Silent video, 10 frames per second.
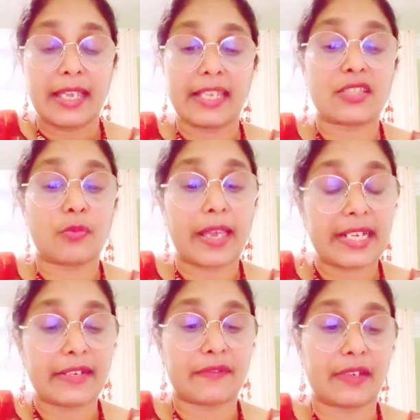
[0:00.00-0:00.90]
is
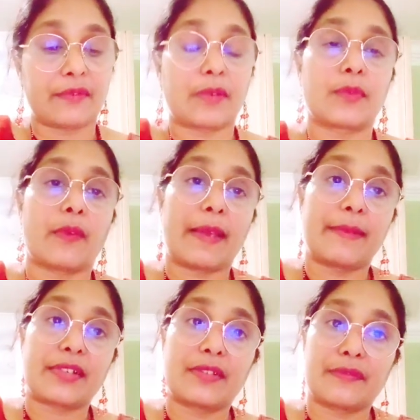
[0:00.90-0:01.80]
very different from the
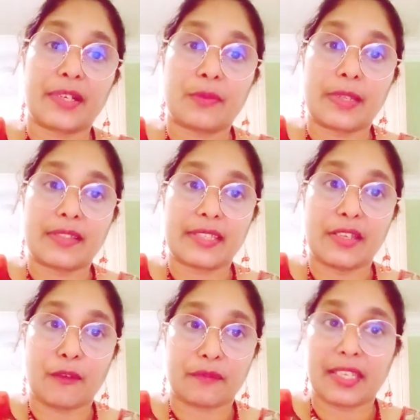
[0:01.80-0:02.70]
vibration
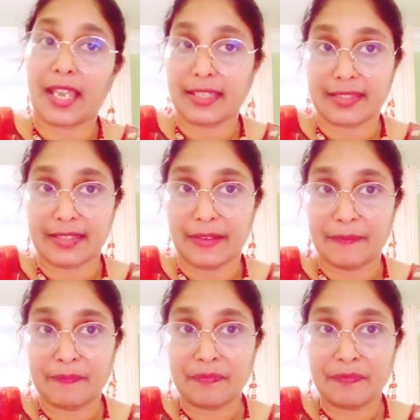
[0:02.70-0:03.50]
frequency of the answer.